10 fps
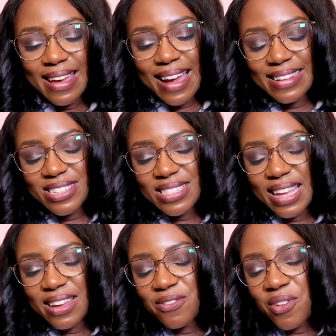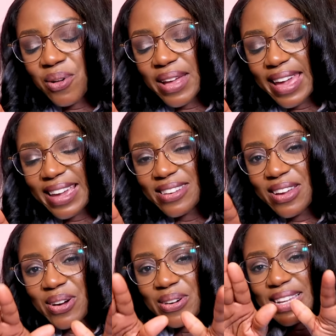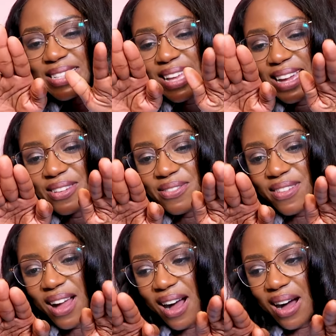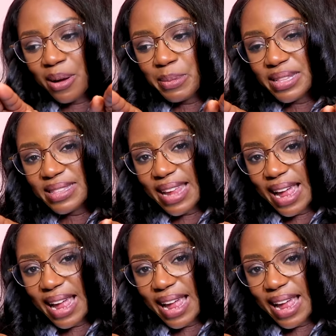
And just like a volcano, it's kind of calming